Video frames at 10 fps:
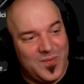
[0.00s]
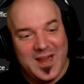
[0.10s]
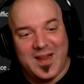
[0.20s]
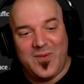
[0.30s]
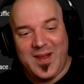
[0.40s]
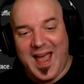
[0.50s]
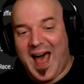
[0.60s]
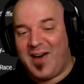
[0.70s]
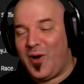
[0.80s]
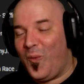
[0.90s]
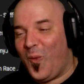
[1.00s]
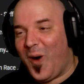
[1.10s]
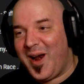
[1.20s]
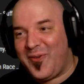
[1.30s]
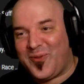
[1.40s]
We have a
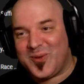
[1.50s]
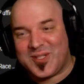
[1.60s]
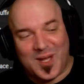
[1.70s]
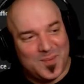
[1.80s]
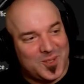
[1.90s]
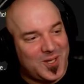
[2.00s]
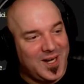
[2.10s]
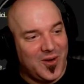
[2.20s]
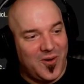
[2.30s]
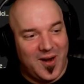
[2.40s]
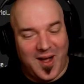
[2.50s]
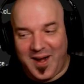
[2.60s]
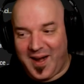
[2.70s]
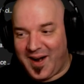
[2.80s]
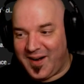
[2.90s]
wonderful sub train going on
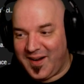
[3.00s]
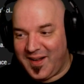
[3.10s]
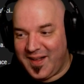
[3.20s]
here.